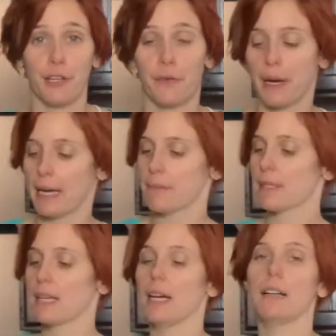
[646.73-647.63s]
grams
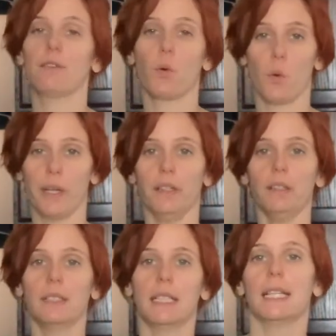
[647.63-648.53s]
of oil.
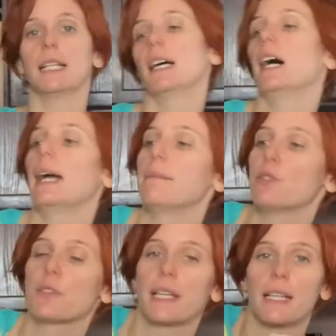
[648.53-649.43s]
I'm
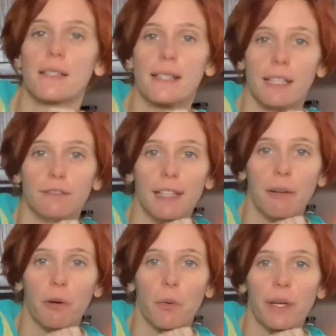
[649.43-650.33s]
using sunflower
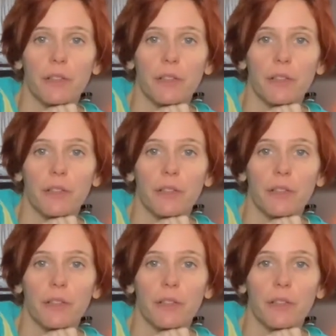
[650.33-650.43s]
oil.